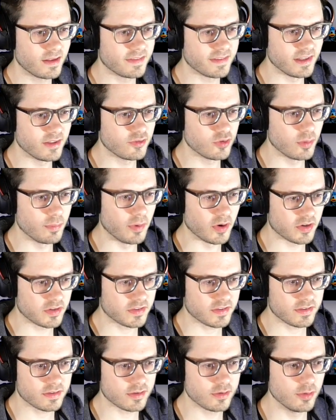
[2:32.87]
Sent to a
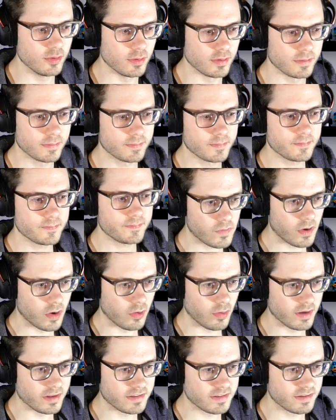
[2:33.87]
box. Cool.
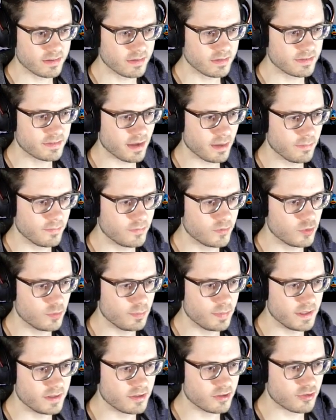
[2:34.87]
Alright, time to
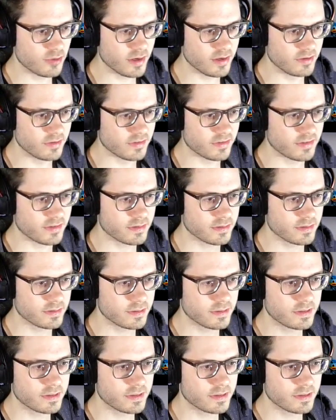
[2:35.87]
beat the trainers.